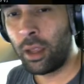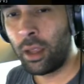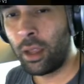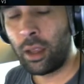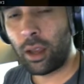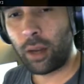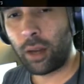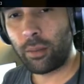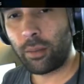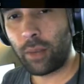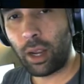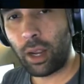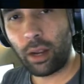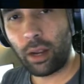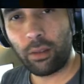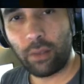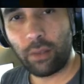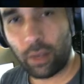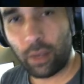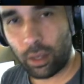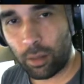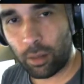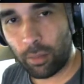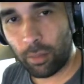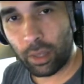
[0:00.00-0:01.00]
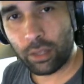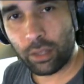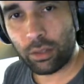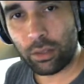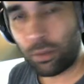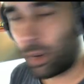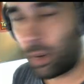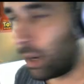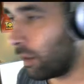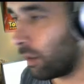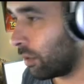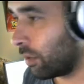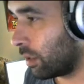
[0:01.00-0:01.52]
I'm not even going to mess
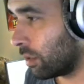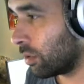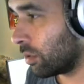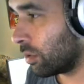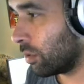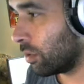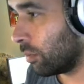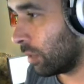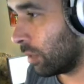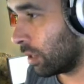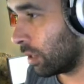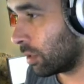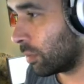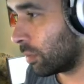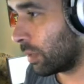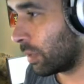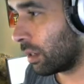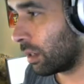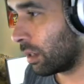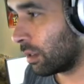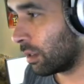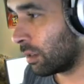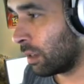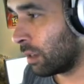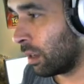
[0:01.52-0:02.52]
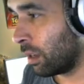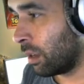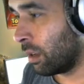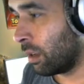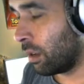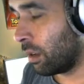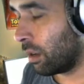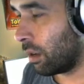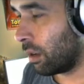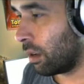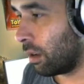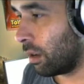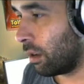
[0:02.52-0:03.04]
around with it too much, because
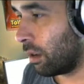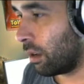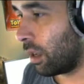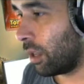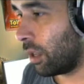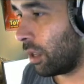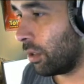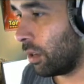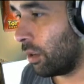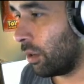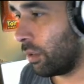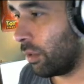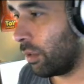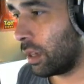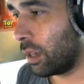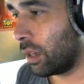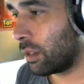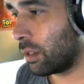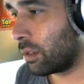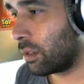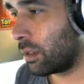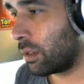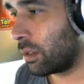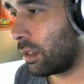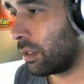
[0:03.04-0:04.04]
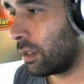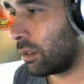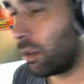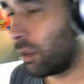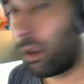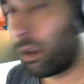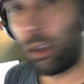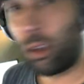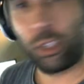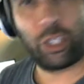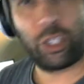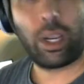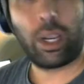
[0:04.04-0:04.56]
I'll know that it's
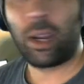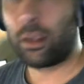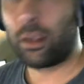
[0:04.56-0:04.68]
all jacked